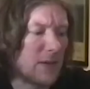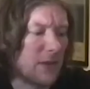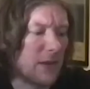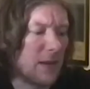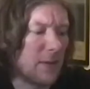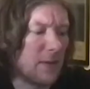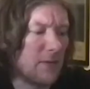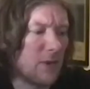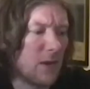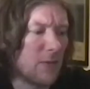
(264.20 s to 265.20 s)
it. I
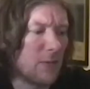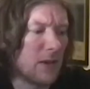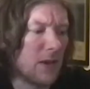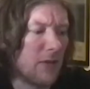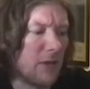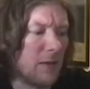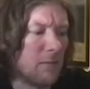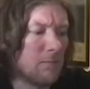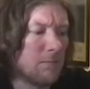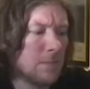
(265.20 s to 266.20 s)
mean, right from the cover,
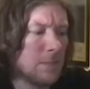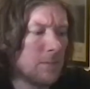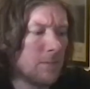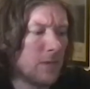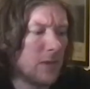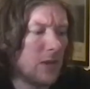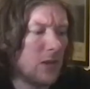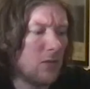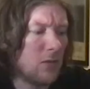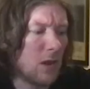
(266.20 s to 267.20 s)

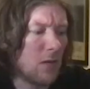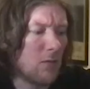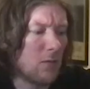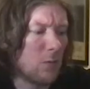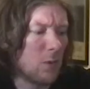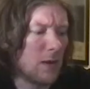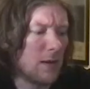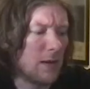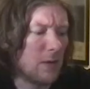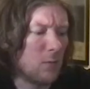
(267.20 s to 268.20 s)
you go, well,
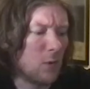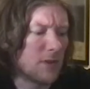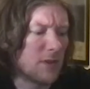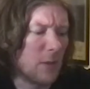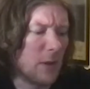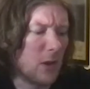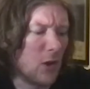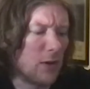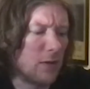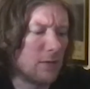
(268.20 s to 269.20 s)
what's going
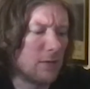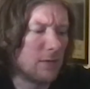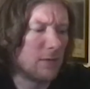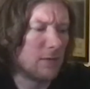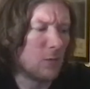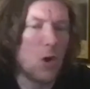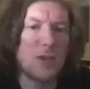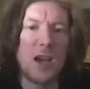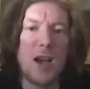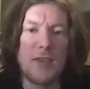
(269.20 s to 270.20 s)
on?
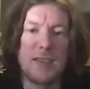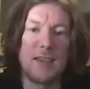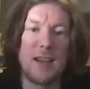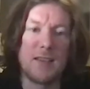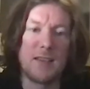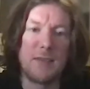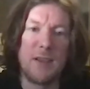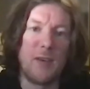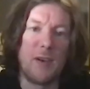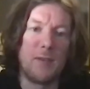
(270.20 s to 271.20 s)
What are the Cigars of the
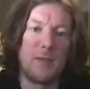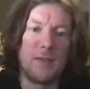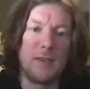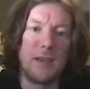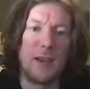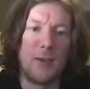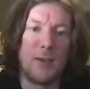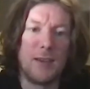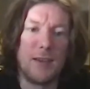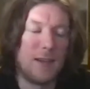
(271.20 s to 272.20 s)
Pharaoh?
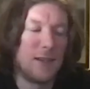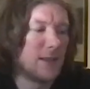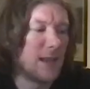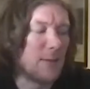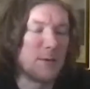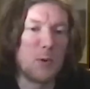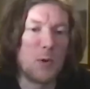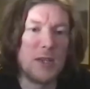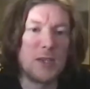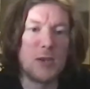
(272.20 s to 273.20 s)
That was
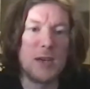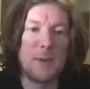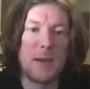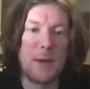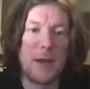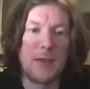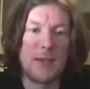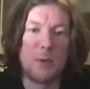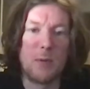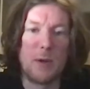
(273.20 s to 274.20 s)
what intrigued me about
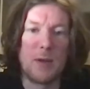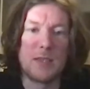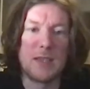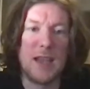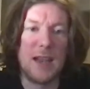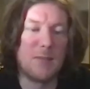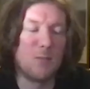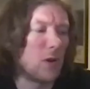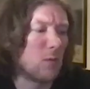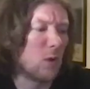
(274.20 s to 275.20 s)
this one when I was a kid.
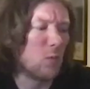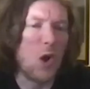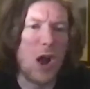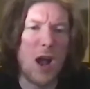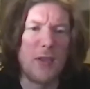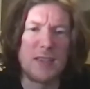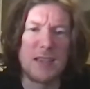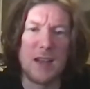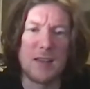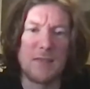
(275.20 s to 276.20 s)
What are the
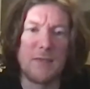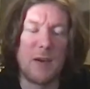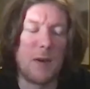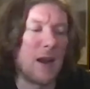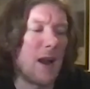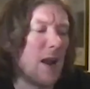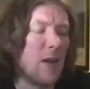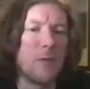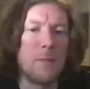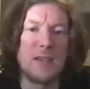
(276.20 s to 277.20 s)
Cigars of the Pharaoh? And I
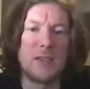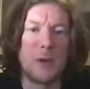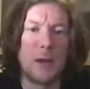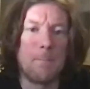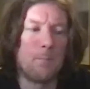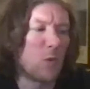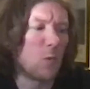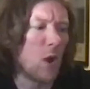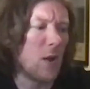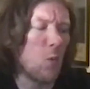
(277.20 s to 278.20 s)
love a mystery.
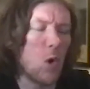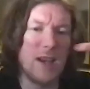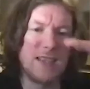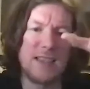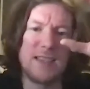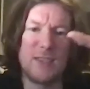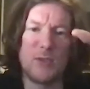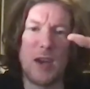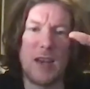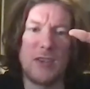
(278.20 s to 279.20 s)
What is this
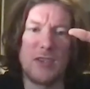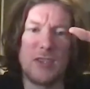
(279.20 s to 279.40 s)
strange